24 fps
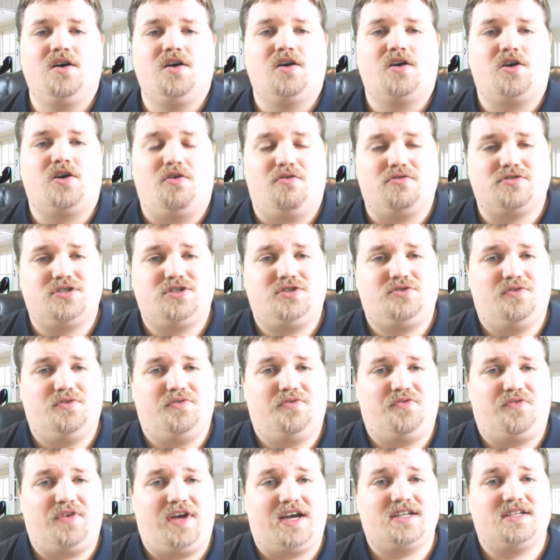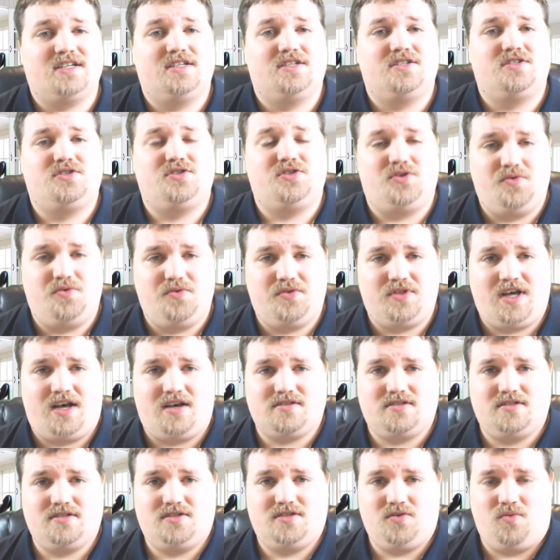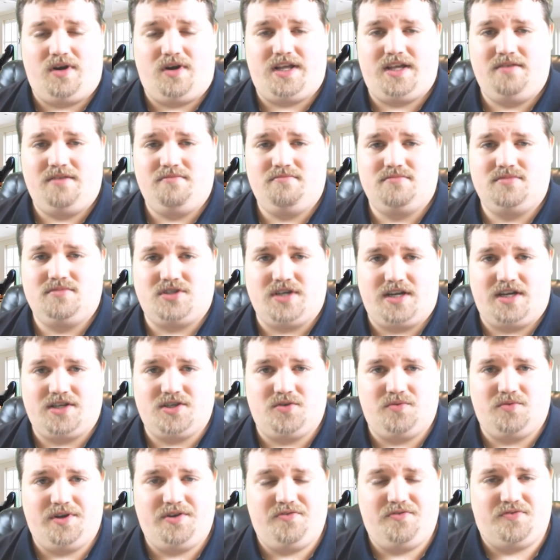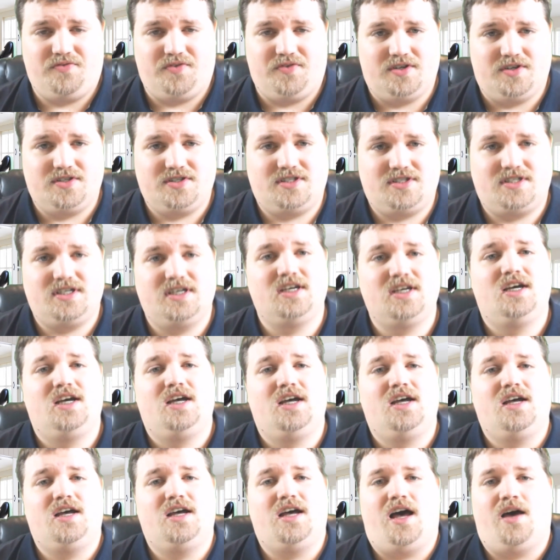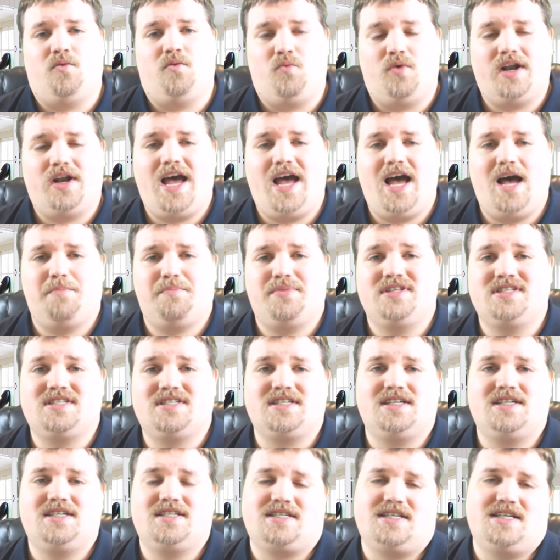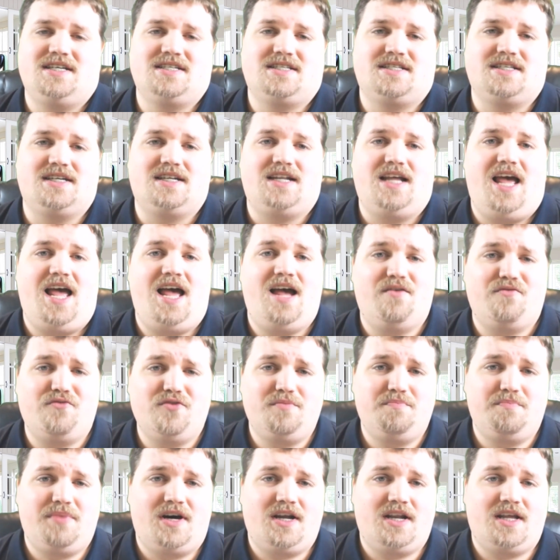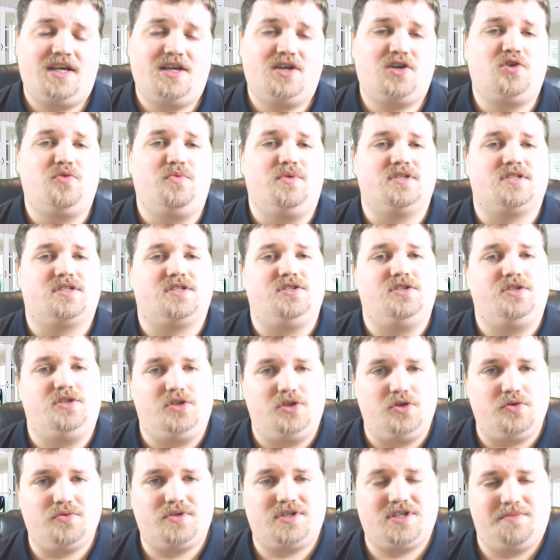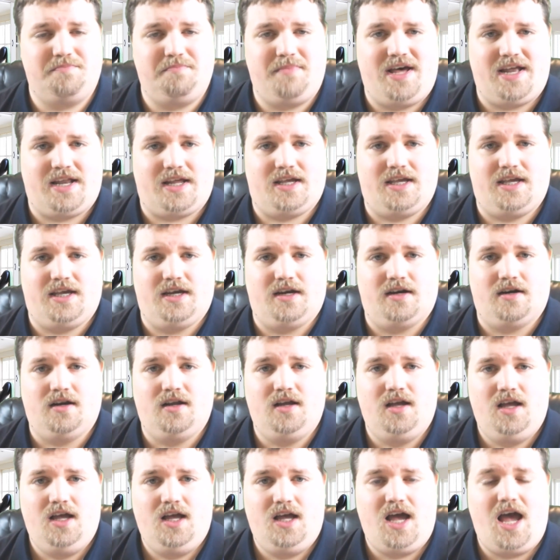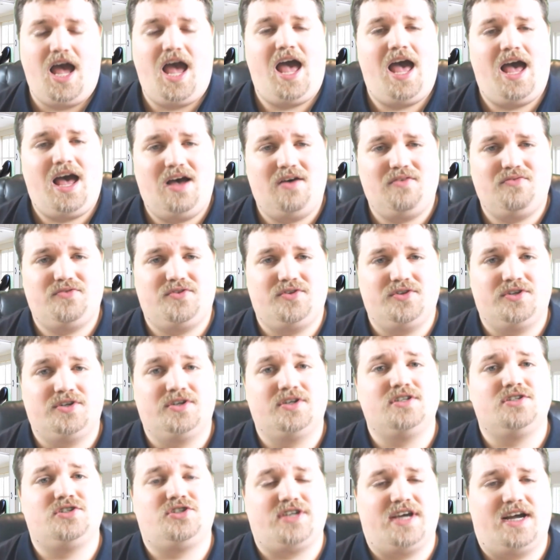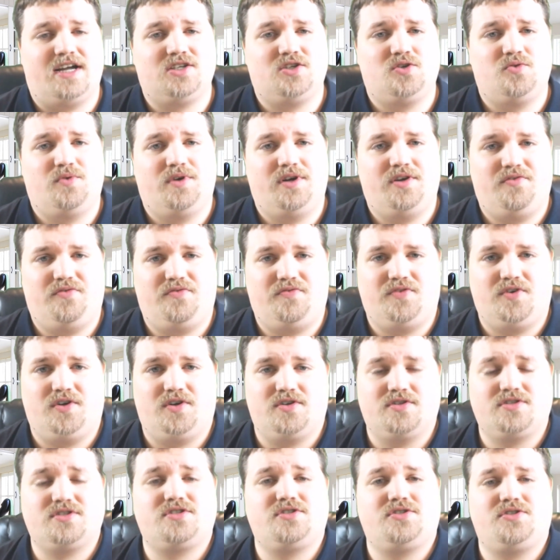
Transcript: goes into effect 2020, January 1st, and what happens is that everybody who is new to Medicare after January 1st,